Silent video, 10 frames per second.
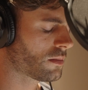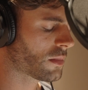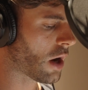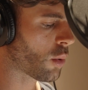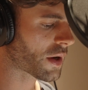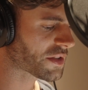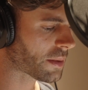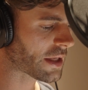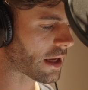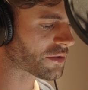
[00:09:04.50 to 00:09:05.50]
I'll work
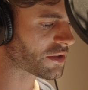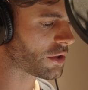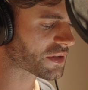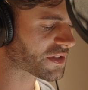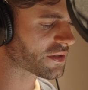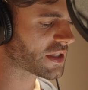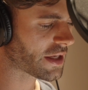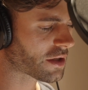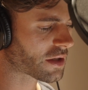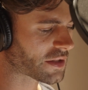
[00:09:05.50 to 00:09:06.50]
something out so you can still
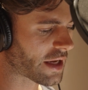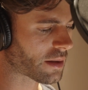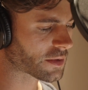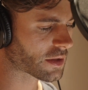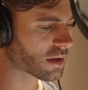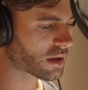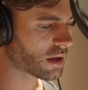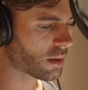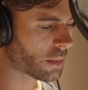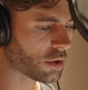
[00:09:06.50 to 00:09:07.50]
take your exams.
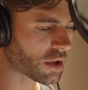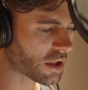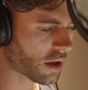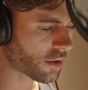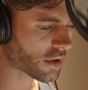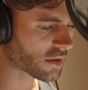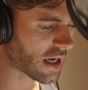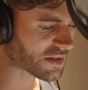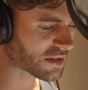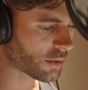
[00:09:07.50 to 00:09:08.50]
But you cannot go to
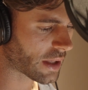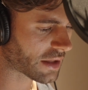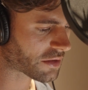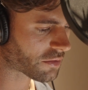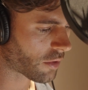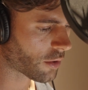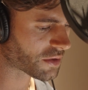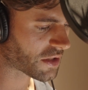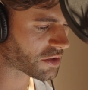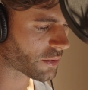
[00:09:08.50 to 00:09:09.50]
class until we get this
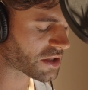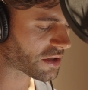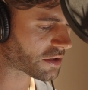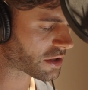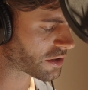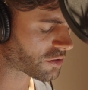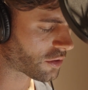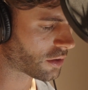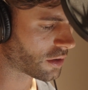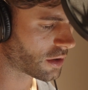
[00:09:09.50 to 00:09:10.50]
rogue situation under
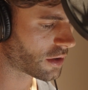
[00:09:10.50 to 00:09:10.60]
control.